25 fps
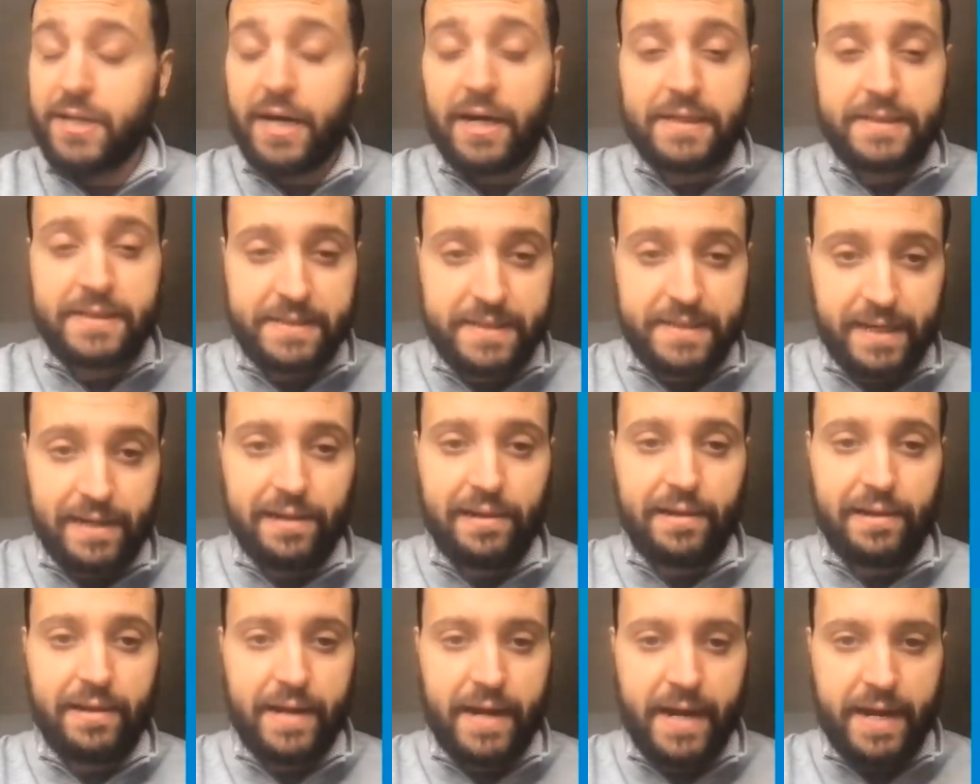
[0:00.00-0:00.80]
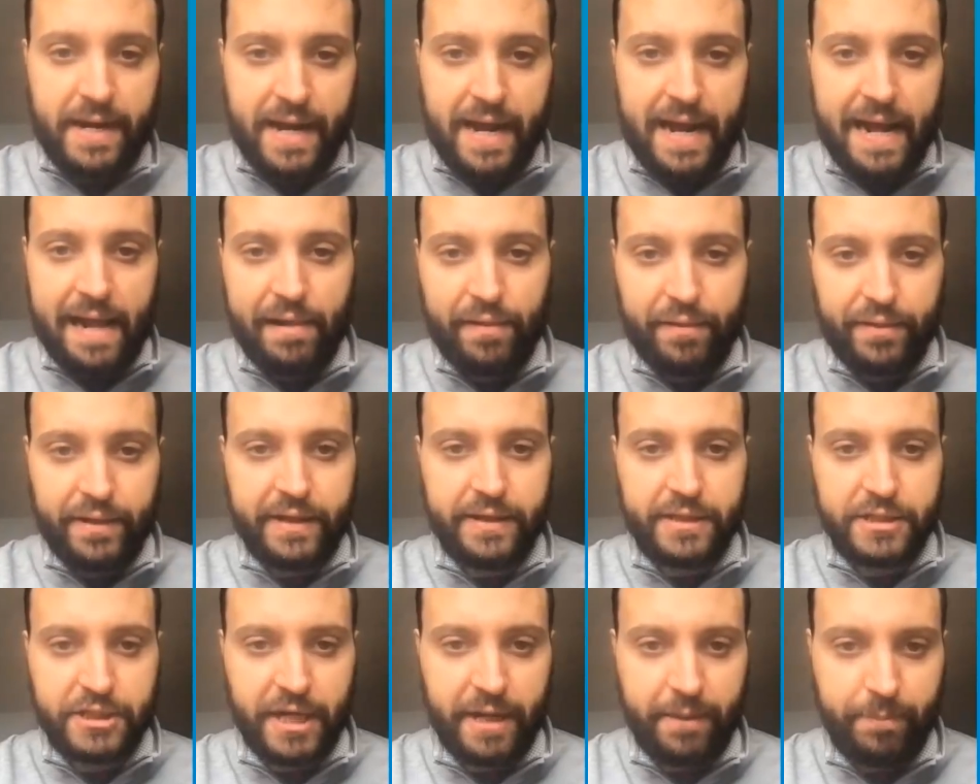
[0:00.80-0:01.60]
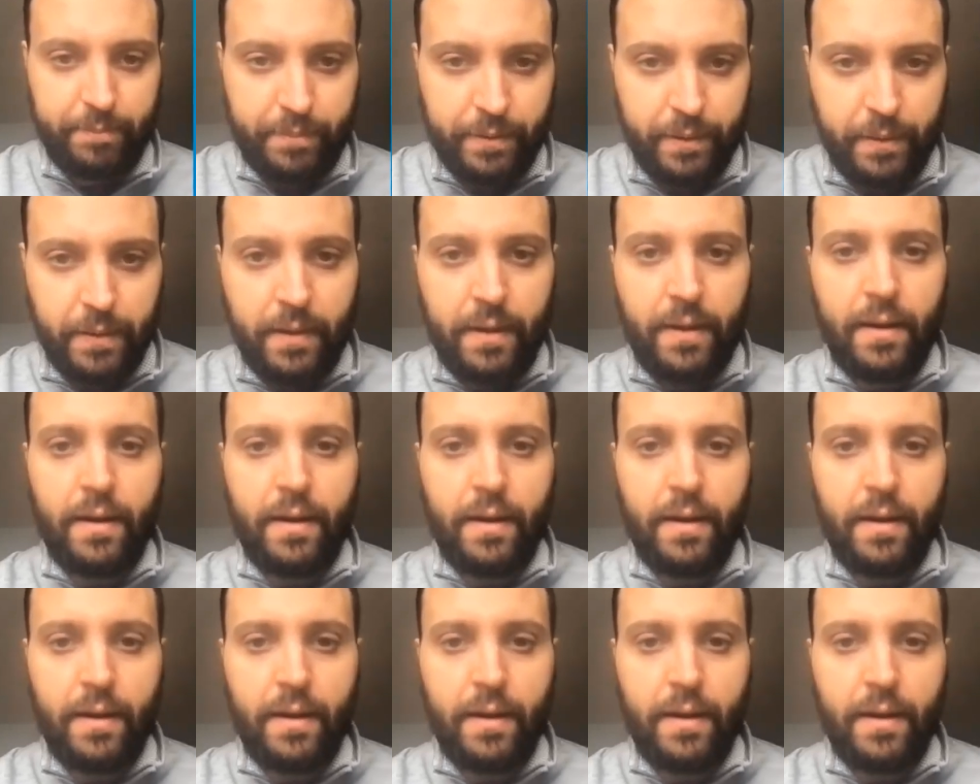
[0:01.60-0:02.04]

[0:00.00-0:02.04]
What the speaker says: are still in a healthy shape.